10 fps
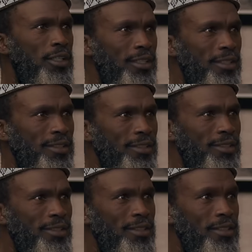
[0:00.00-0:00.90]
only.
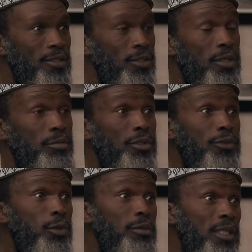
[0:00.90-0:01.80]
So the
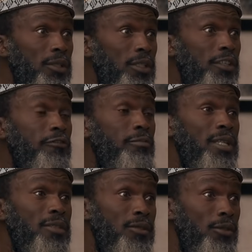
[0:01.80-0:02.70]
beautiful women don't give
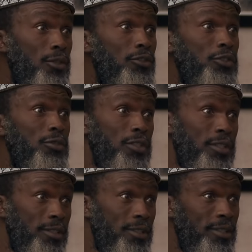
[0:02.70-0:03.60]
birth to a lot of children.